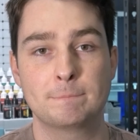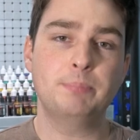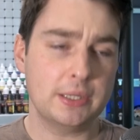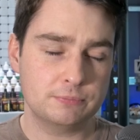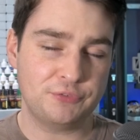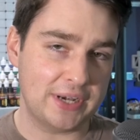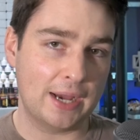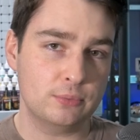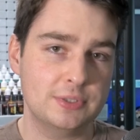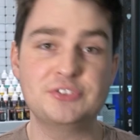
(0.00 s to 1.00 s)
But for
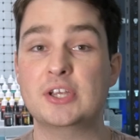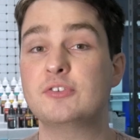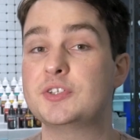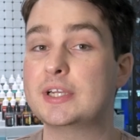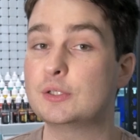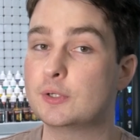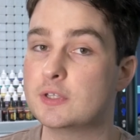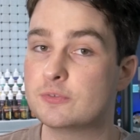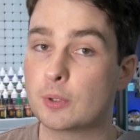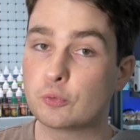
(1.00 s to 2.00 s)
now, let's actually take a look at
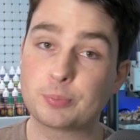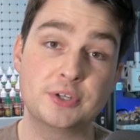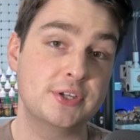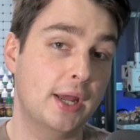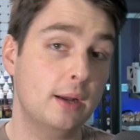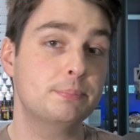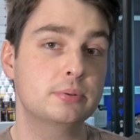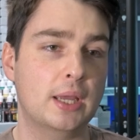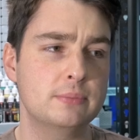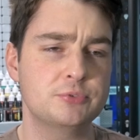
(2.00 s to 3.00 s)
these models printed up
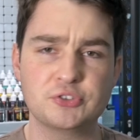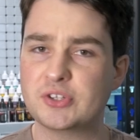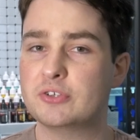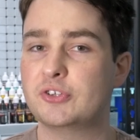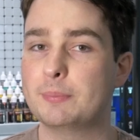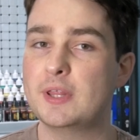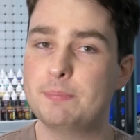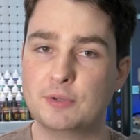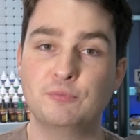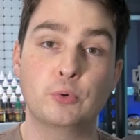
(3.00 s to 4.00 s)
and discuss some of their
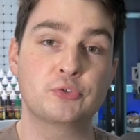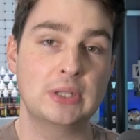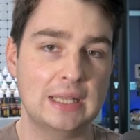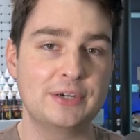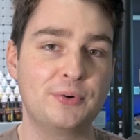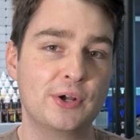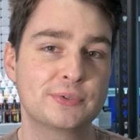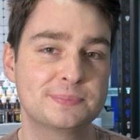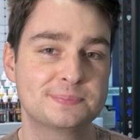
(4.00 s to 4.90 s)
pitfalls later on.